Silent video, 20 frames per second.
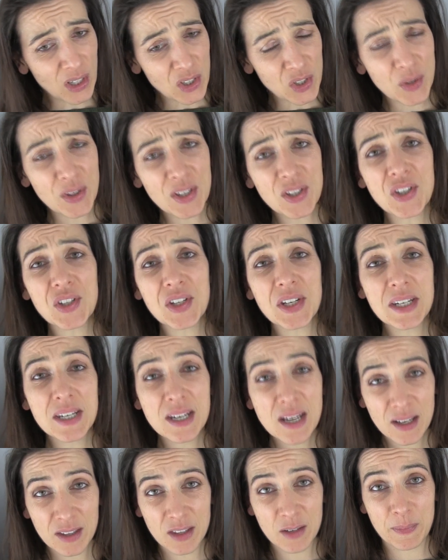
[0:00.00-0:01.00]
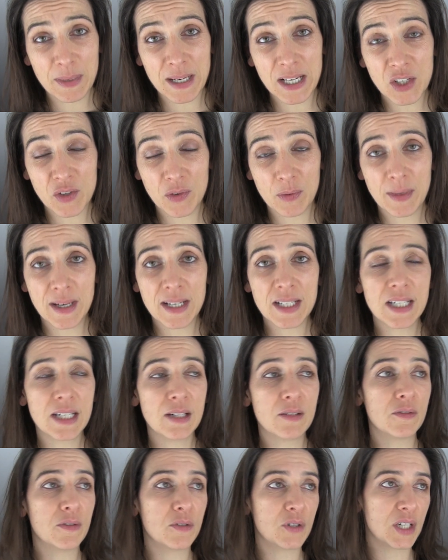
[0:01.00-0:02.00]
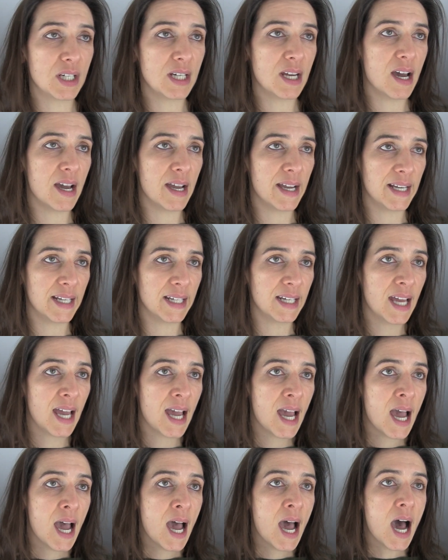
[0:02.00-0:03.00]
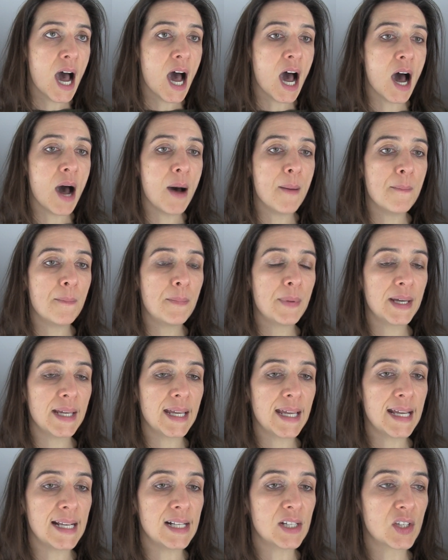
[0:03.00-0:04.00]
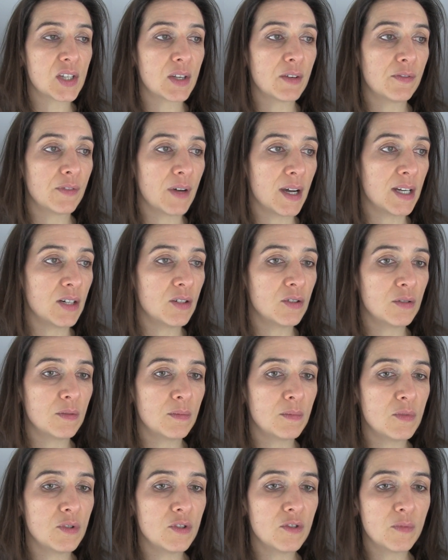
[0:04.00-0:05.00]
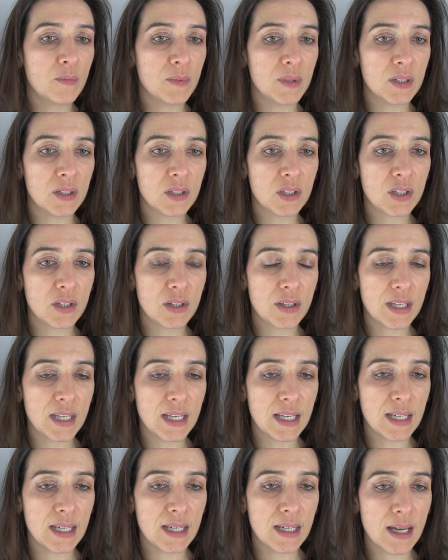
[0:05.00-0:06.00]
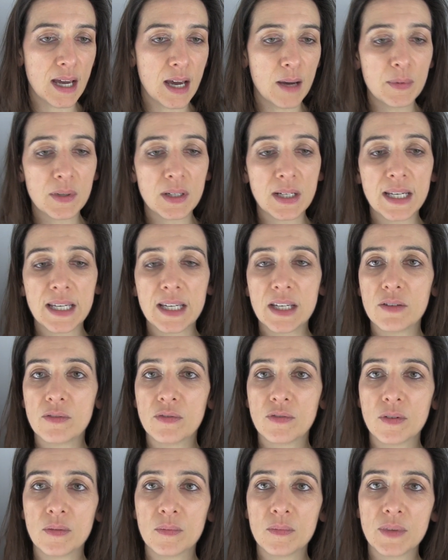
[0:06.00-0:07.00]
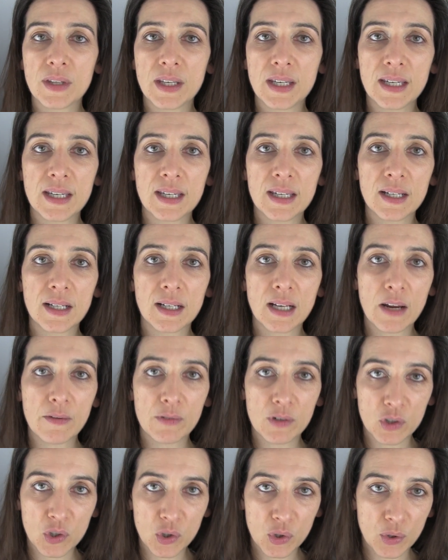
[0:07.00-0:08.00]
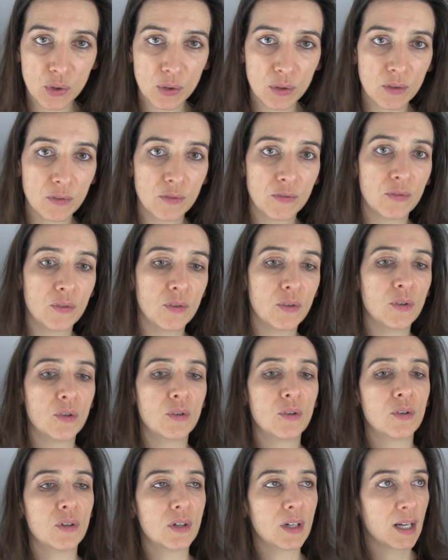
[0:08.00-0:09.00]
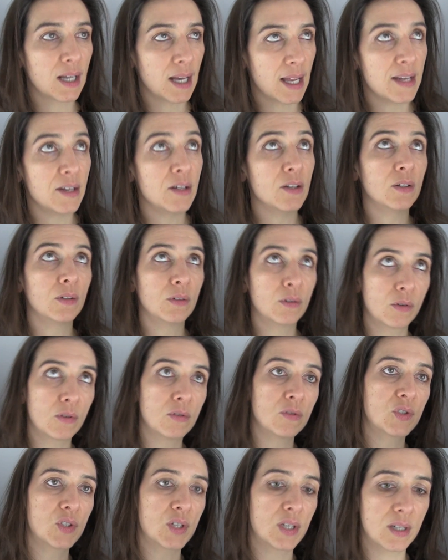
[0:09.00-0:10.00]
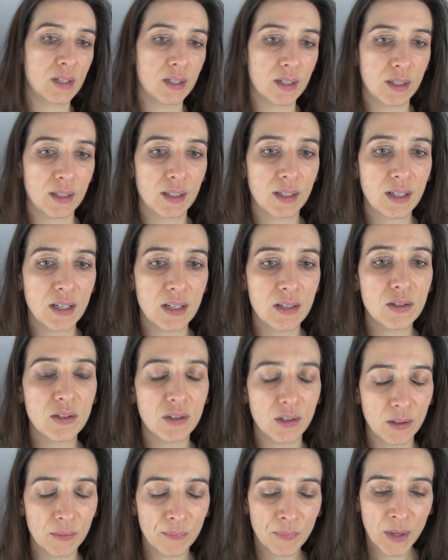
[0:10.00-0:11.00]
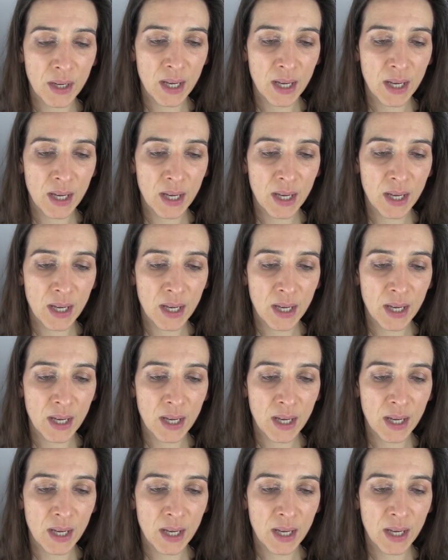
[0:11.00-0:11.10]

So this is another piece from 1849, but it's the final movement, the Abendlied from the Conzertstück für kleine und große Kinder.